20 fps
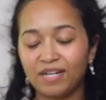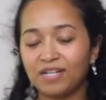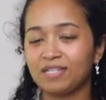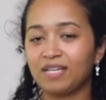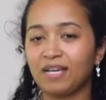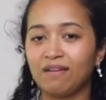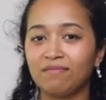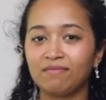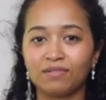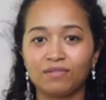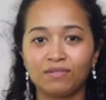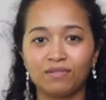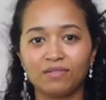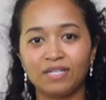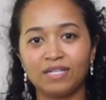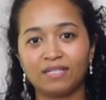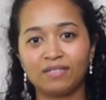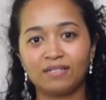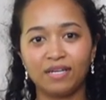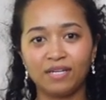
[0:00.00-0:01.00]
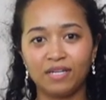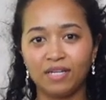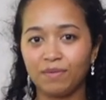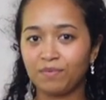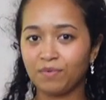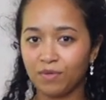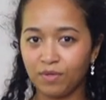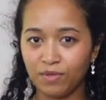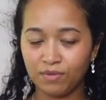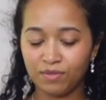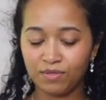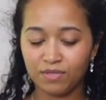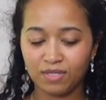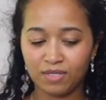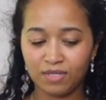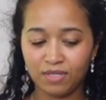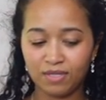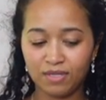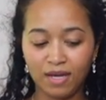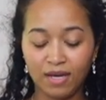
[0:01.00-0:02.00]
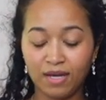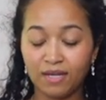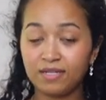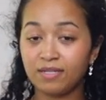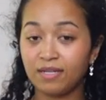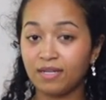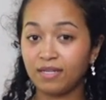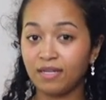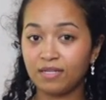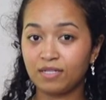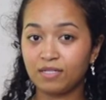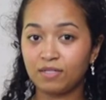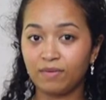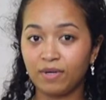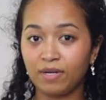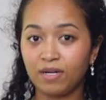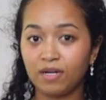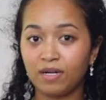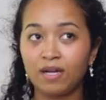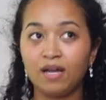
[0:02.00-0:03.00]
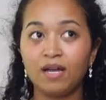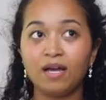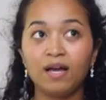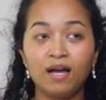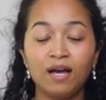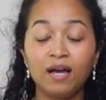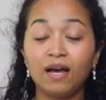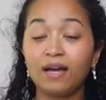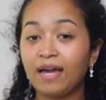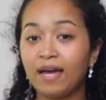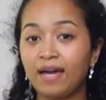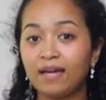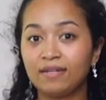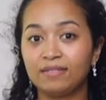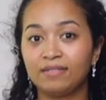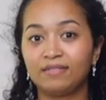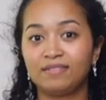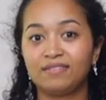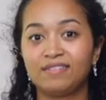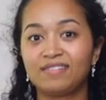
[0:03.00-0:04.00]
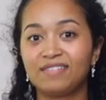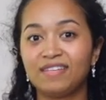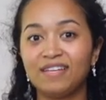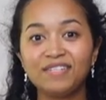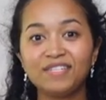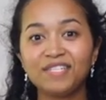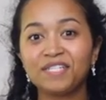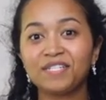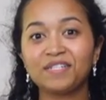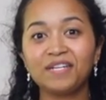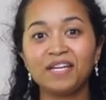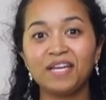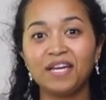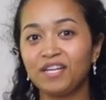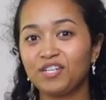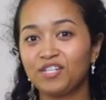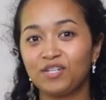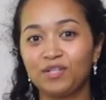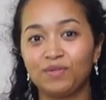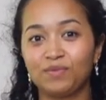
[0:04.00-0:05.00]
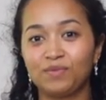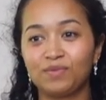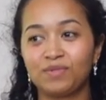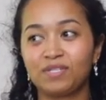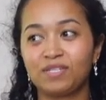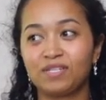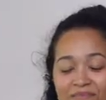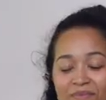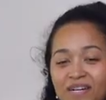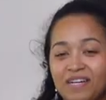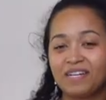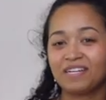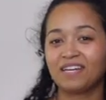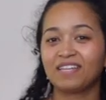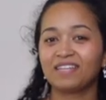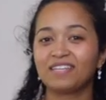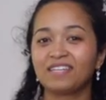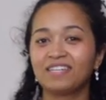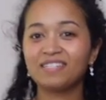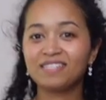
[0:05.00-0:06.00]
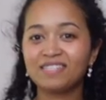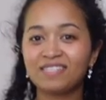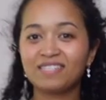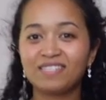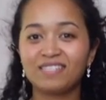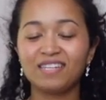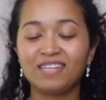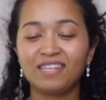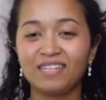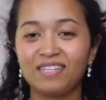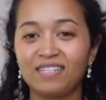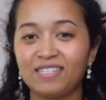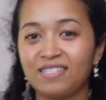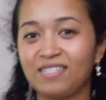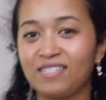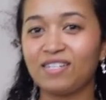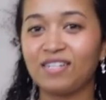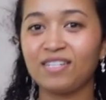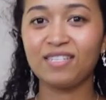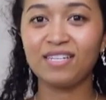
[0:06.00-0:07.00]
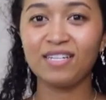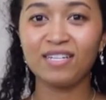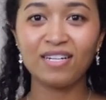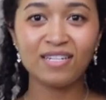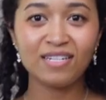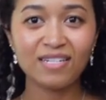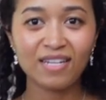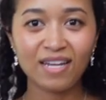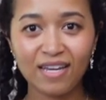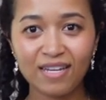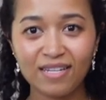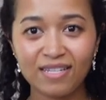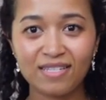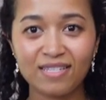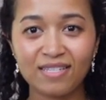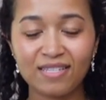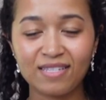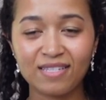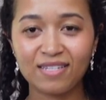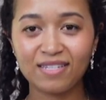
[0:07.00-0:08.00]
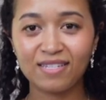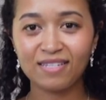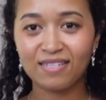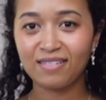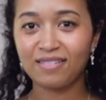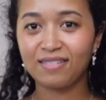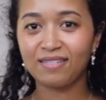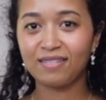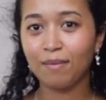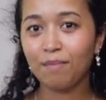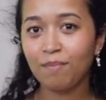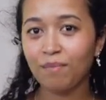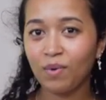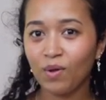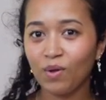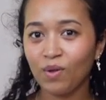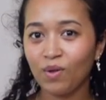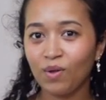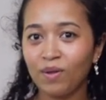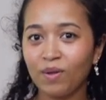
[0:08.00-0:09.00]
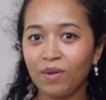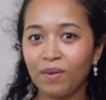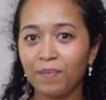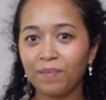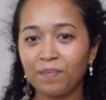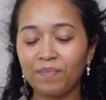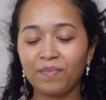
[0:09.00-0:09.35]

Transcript: just have little like Nike Pros that I like to wear. Again, sensory issues. But yeah, this is just like a nice, simple,